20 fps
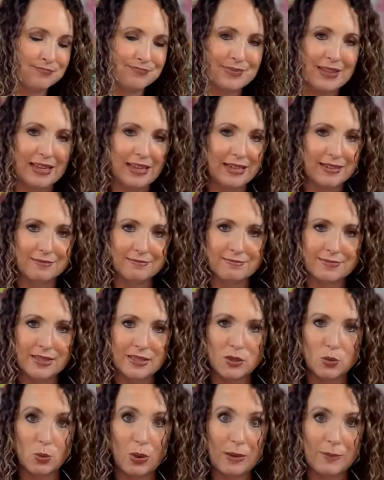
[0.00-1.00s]
and
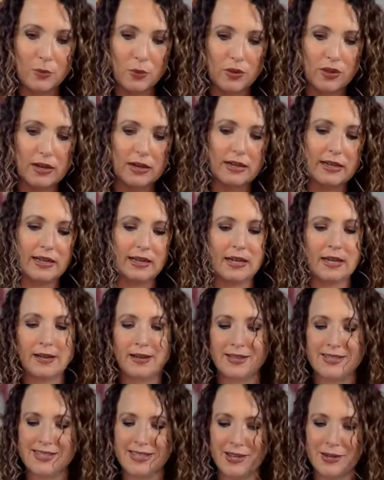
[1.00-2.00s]
it's way more than I need.
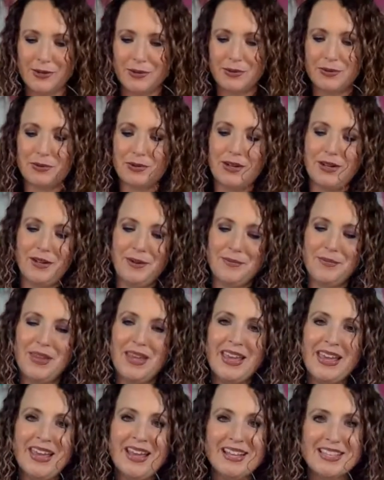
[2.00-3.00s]
So
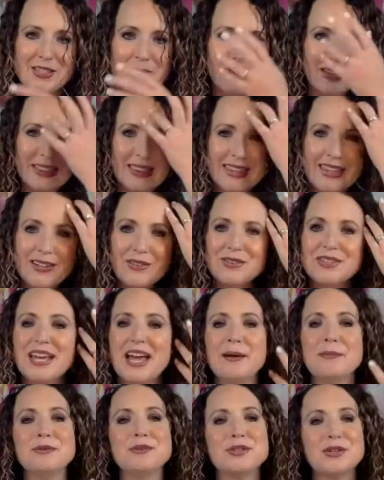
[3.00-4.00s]
a little
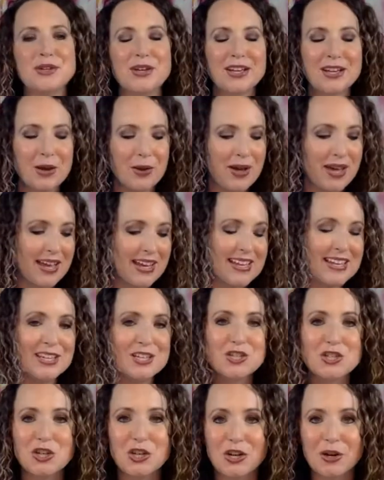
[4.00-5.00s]
dab will do you. Go ahead and
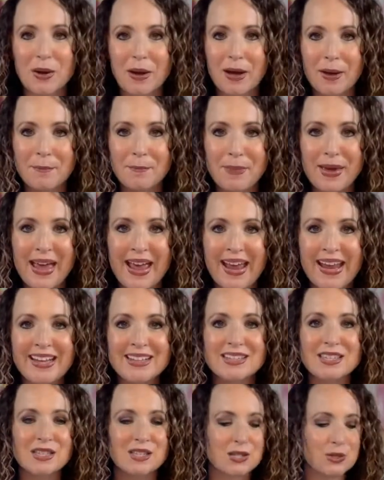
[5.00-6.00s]
get your
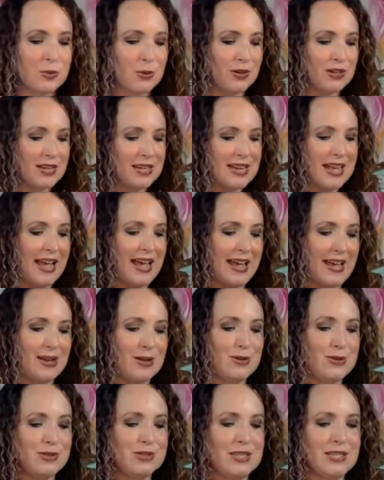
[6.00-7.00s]
paint squirted
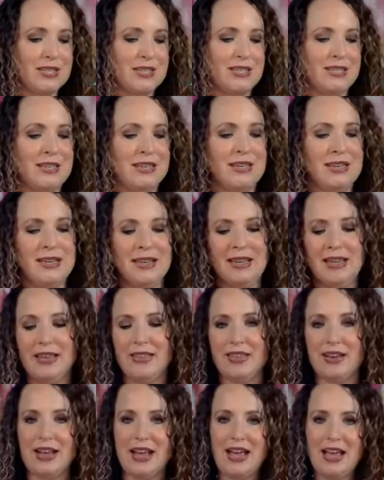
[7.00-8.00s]
out.
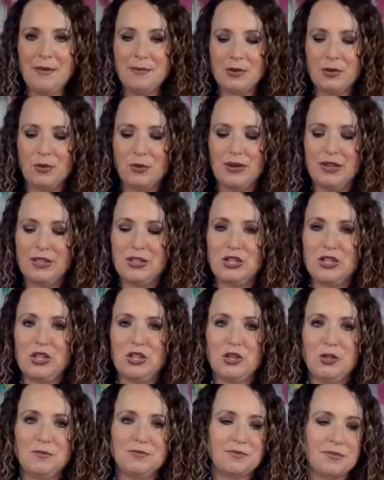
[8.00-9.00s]
And then I'm going
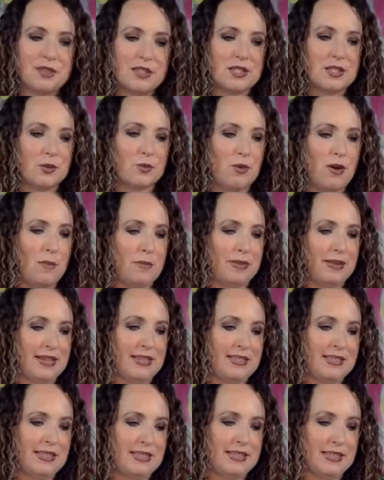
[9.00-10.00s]
to swap
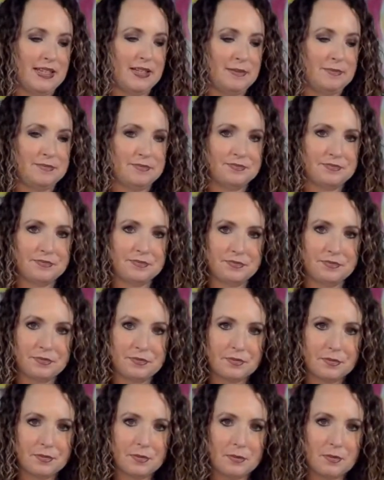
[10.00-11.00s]
places here.
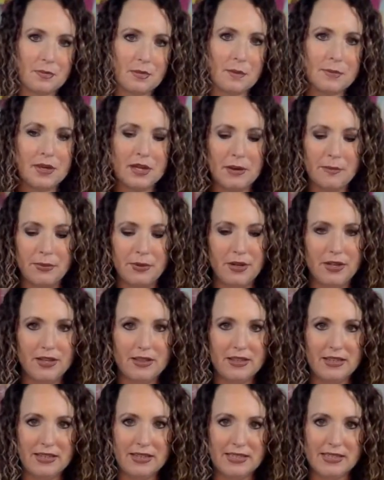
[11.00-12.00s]
I'm going to
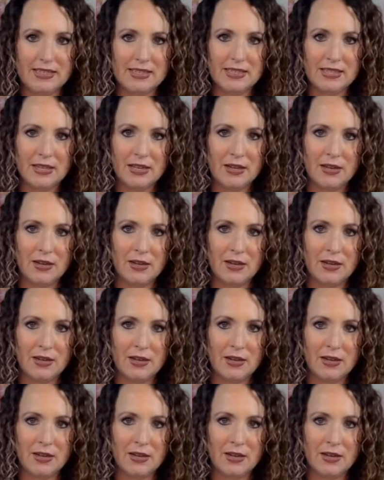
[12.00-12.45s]
put this